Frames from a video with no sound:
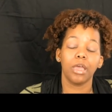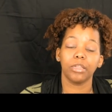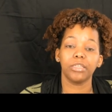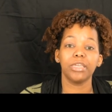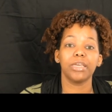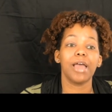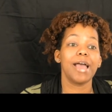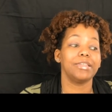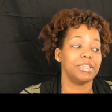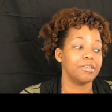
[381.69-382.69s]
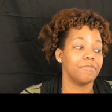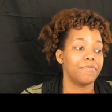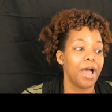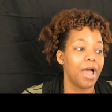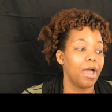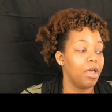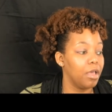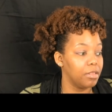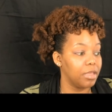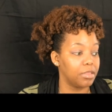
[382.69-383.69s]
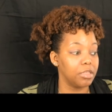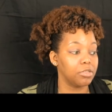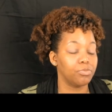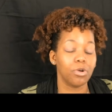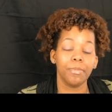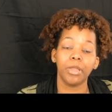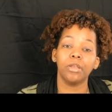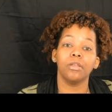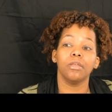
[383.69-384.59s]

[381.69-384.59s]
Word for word: unless he can identify that this woman